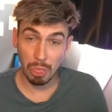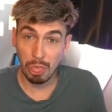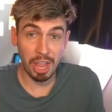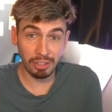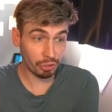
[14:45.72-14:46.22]

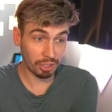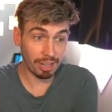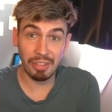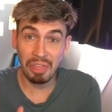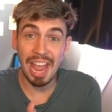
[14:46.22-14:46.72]
this
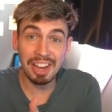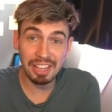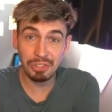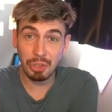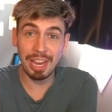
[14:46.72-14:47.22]
that
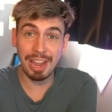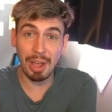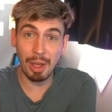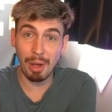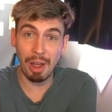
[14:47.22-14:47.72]
is the
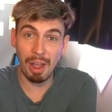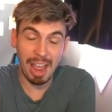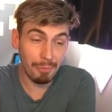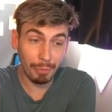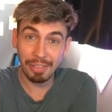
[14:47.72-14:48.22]

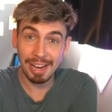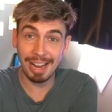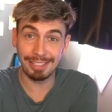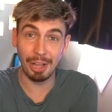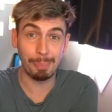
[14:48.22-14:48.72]
everything
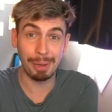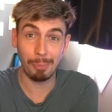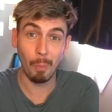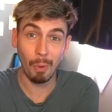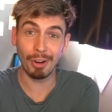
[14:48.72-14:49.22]
I tell
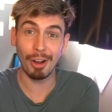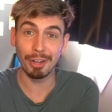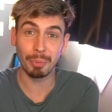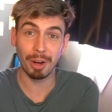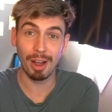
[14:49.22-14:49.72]
people. Work
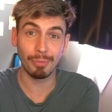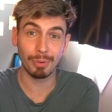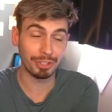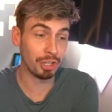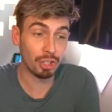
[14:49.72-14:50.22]
on your
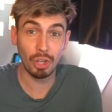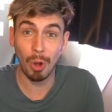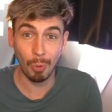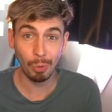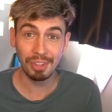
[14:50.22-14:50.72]
recoveries. You just
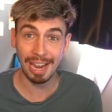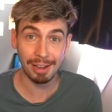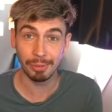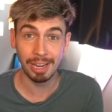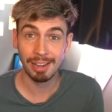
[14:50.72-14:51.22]
hold
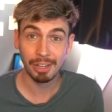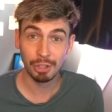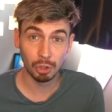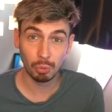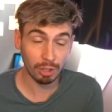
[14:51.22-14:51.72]
down
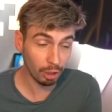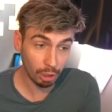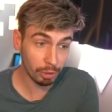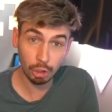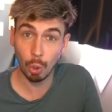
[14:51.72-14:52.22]
your drift.
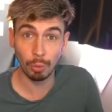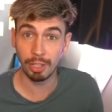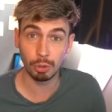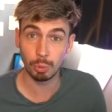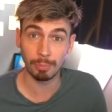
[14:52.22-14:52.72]
Literally, just hold
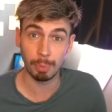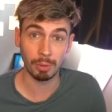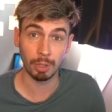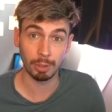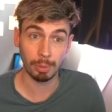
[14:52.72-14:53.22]
down your drift
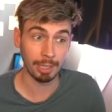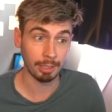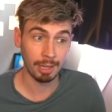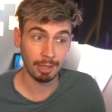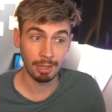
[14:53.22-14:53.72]
button while you're
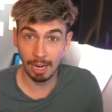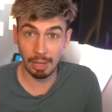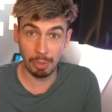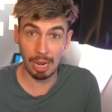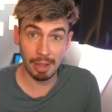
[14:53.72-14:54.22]
playing,
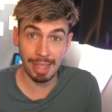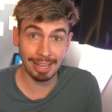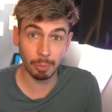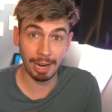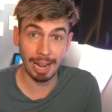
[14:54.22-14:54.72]
and th- and
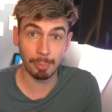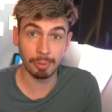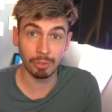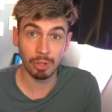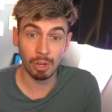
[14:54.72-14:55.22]
that's what
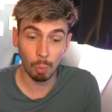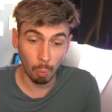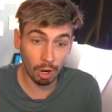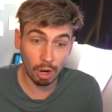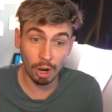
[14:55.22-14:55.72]
happens.
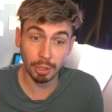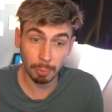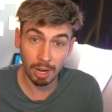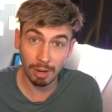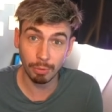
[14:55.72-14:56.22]
Work on your
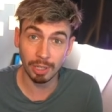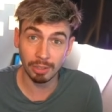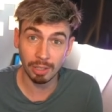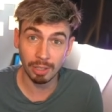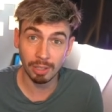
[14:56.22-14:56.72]

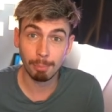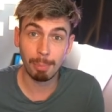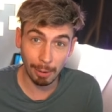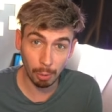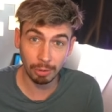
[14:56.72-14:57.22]
recoveries
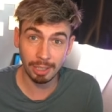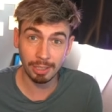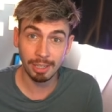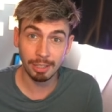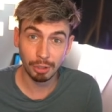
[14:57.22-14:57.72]
by
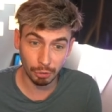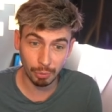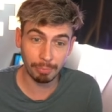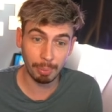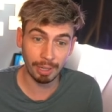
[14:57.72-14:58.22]
holding your
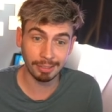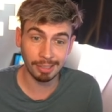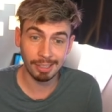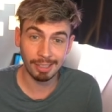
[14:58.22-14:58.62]
drift button,